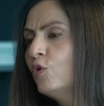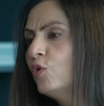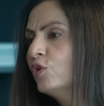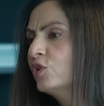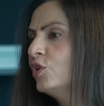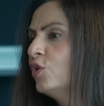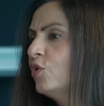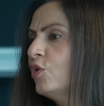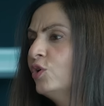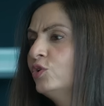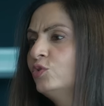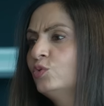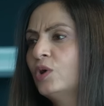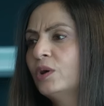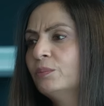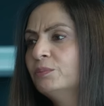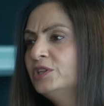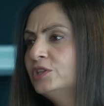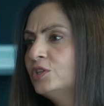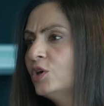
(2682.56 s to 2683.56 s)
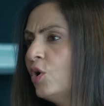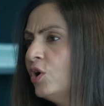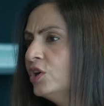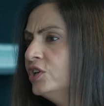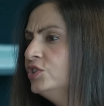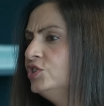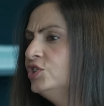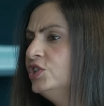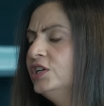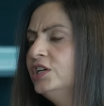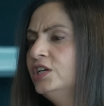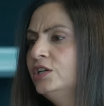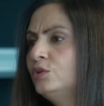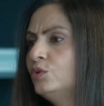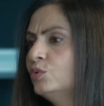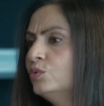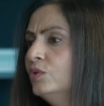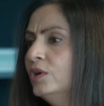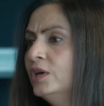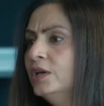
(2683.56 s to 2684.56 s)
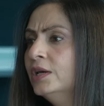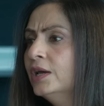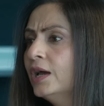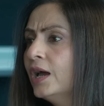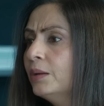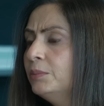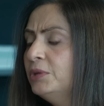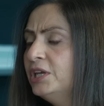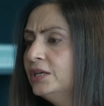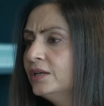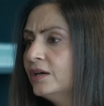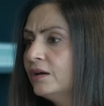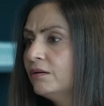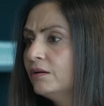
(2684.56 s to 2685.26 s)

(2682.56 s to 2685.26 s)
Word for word: folklore to our mythology to I mean,